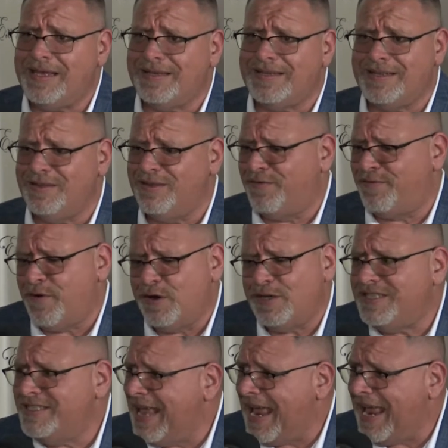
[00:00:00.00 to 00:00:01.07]
The
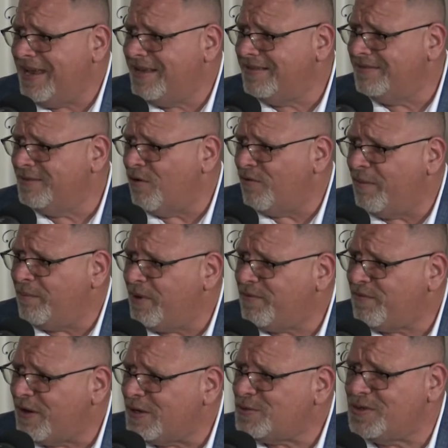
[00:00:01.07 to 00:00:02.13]
first day, November
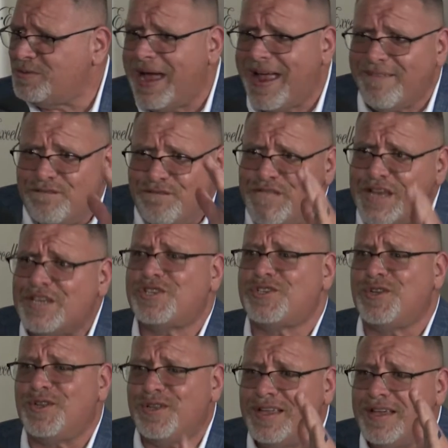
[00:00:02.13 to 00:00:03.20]
first, was my
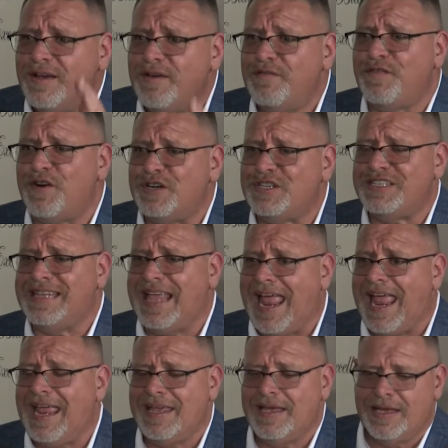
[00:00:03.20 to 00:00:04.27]
official first
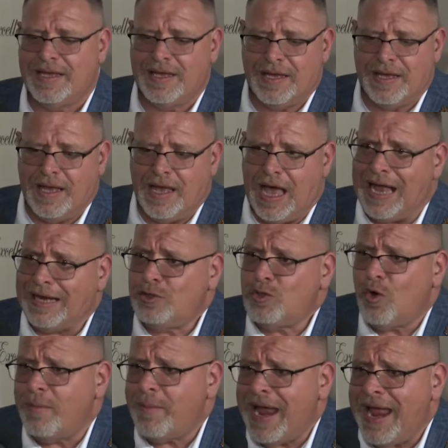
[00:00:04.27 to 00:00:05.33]
day. I
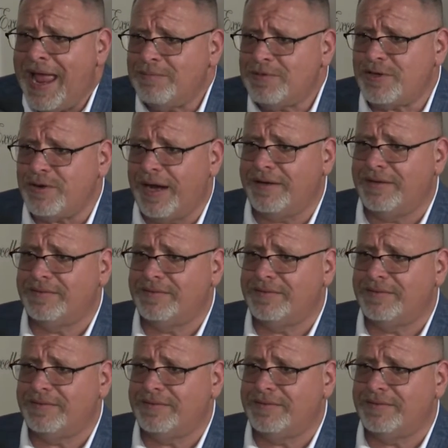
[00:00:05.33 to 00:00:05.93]
tore my hamstring.